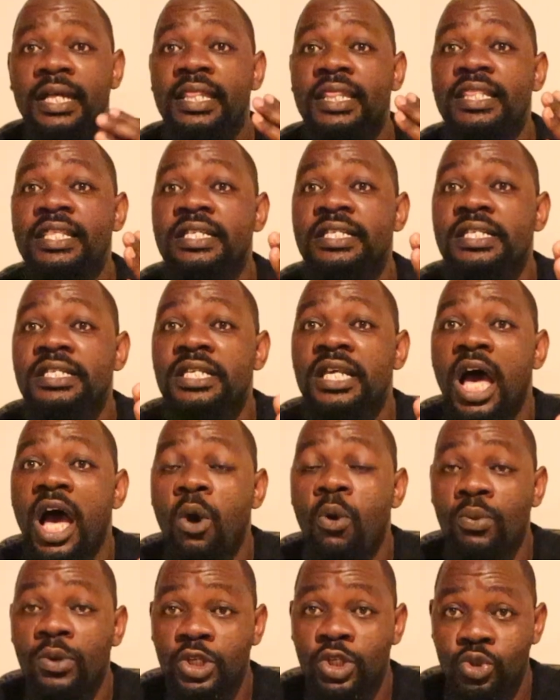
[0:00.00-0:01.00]
This is
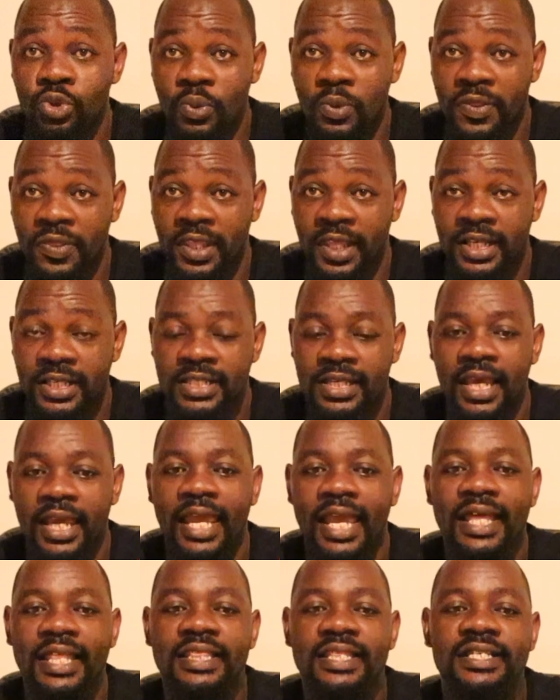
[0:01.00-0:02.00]
how we do things,
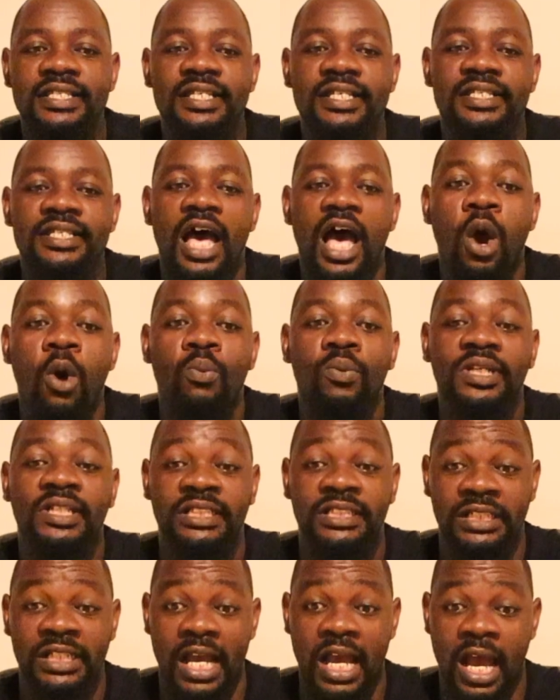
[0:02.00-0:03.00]
and this is how we
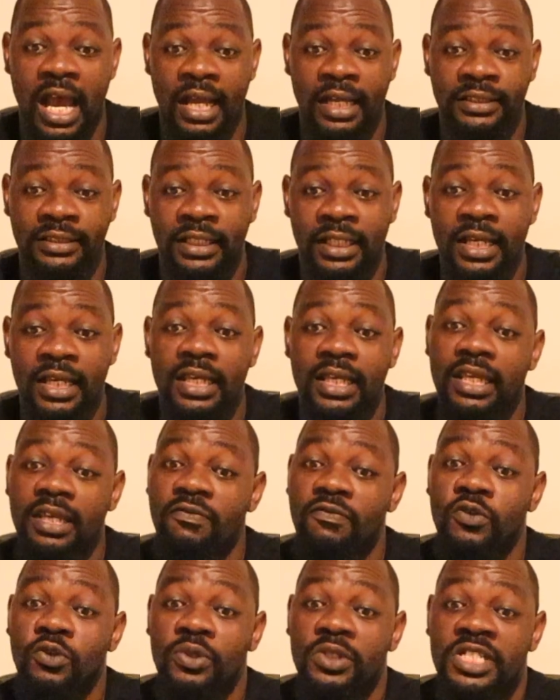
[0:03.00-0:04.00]
judge.
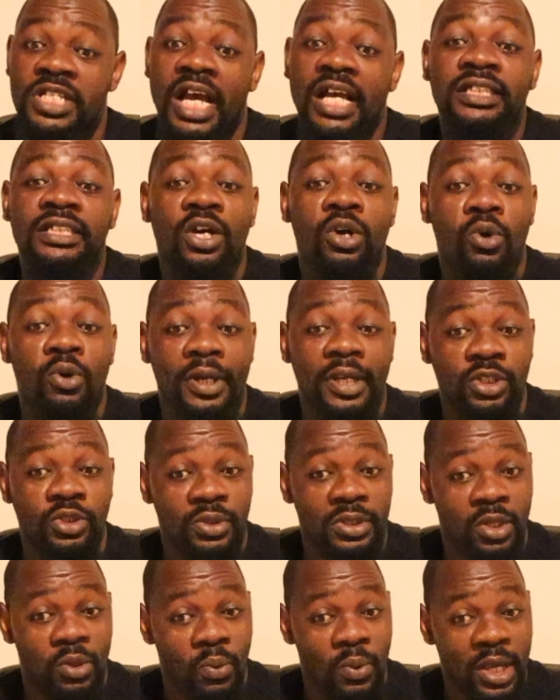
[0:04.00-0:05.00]
If you judge according
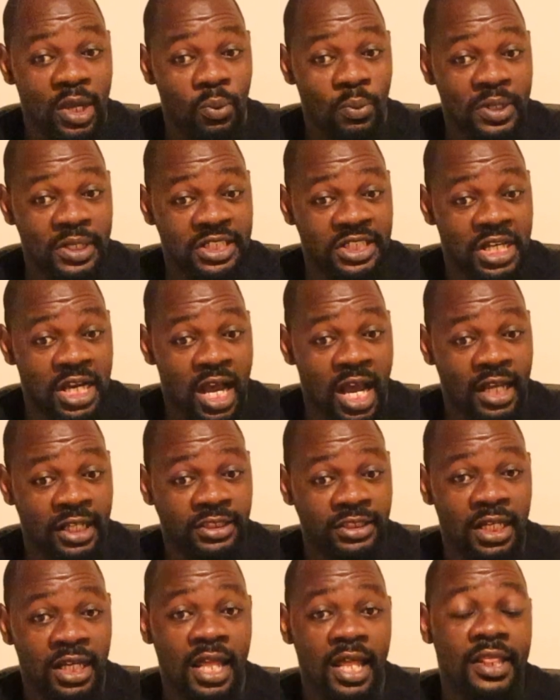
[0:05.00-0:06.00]
to the way we
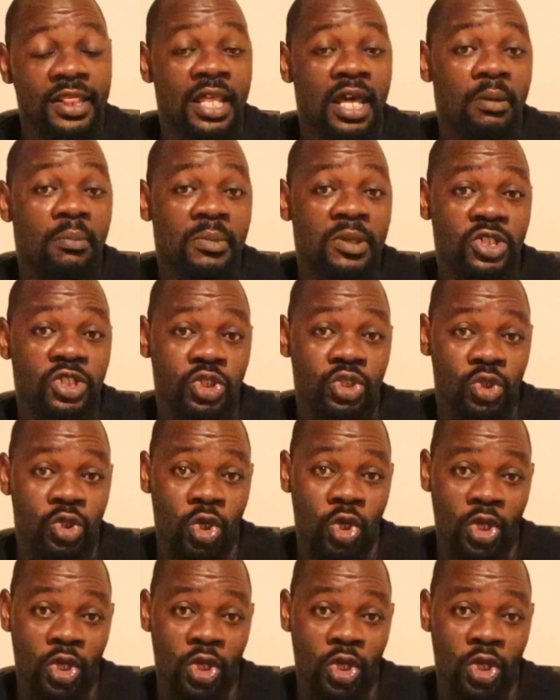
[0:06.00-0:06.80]
judge, that means you're